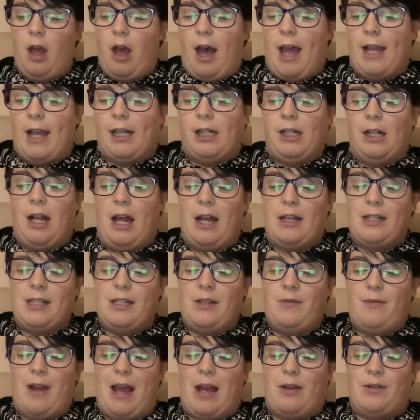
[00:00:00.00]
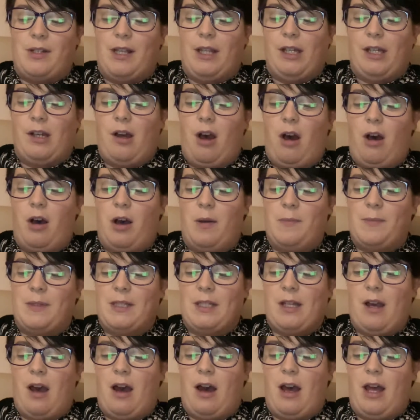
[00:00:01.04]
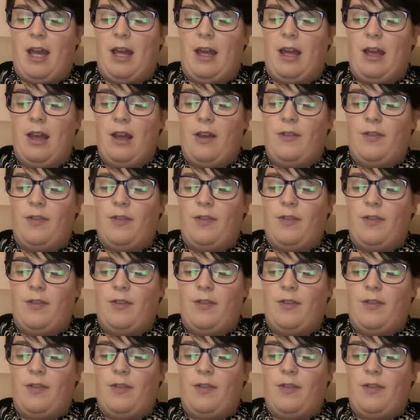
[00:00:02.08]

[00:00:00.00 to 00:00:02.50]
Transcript: I glance around at the calm sky,